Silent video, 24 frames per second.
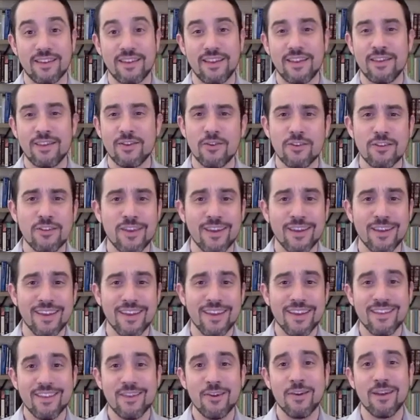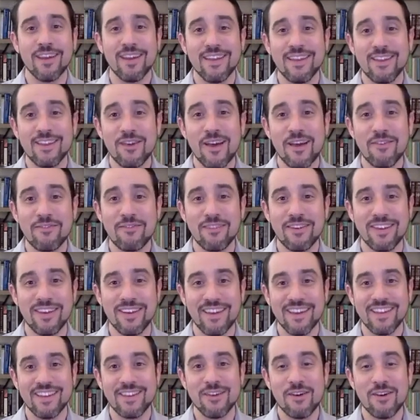You
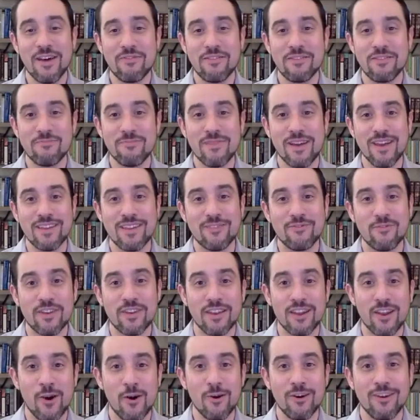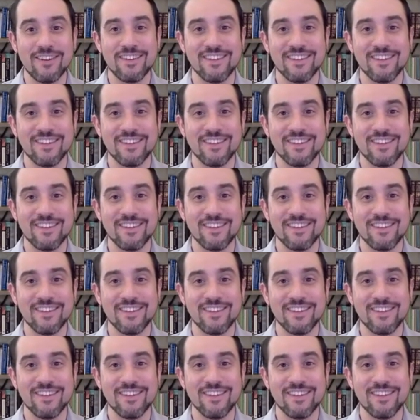haven't met Vino?